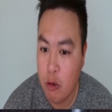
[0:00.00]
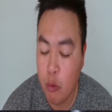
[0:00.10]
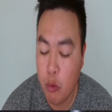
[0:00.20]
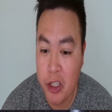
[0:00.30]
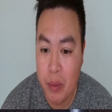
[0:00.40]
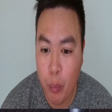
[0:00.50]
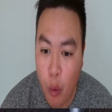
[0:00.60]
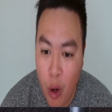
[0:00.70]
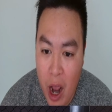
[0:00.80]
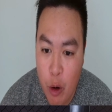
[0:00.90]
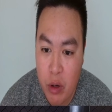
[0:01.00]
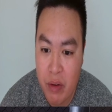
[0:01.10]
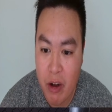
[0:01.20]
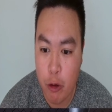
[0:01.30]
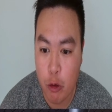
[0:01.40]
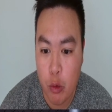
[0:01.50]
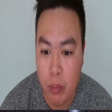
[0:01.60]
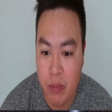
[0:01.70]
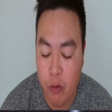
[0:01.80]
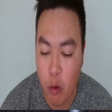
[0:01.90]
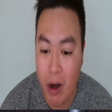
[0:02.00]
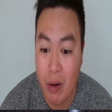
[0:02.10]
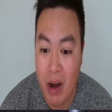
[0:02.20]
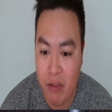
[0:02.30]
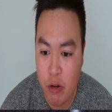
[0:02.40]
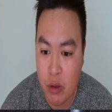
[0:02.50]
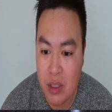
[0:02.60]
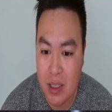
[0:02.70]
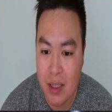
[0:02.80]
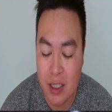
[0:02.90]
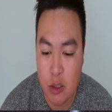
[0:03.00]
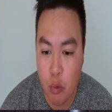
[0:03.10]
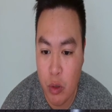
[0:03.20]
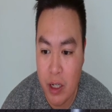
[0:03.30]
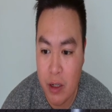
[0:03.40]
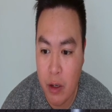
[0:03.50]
Really proud of our group for our efforts this week.